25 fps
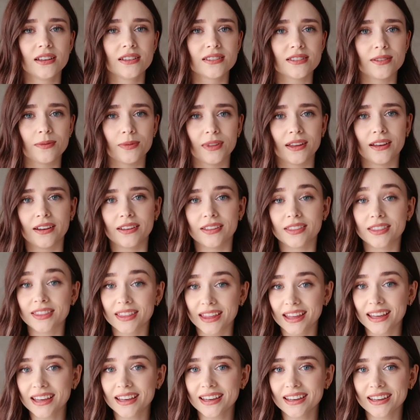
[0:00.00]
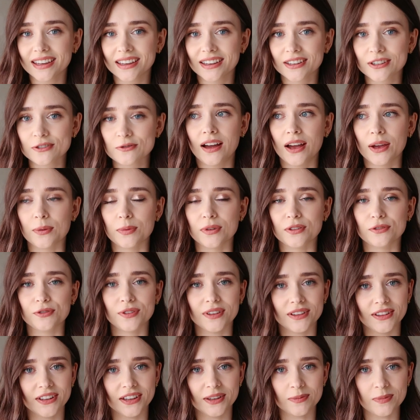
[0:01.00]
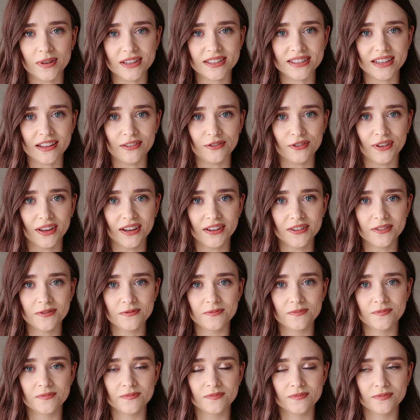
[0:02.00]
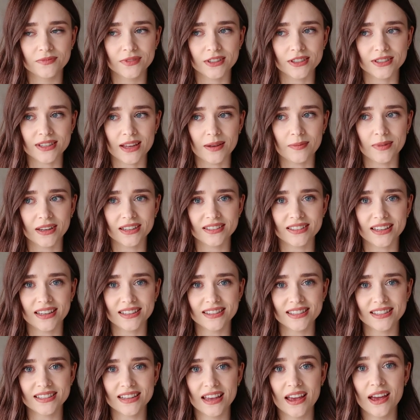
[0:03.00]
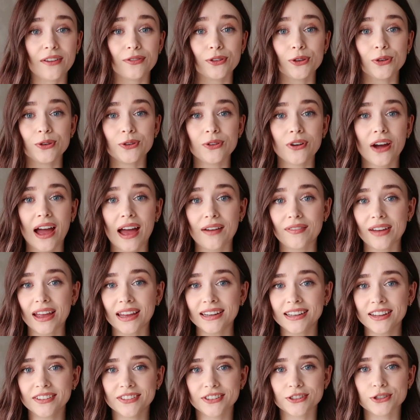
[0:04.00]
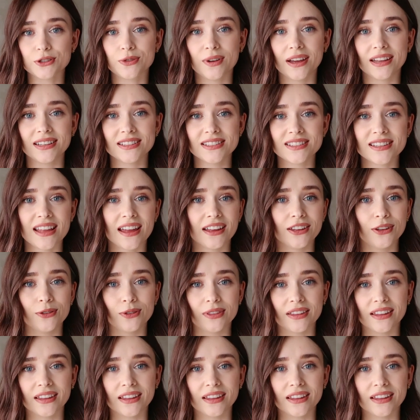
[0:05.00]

something I think I will feel like myself in. Does that make sense? If you have any other trends that you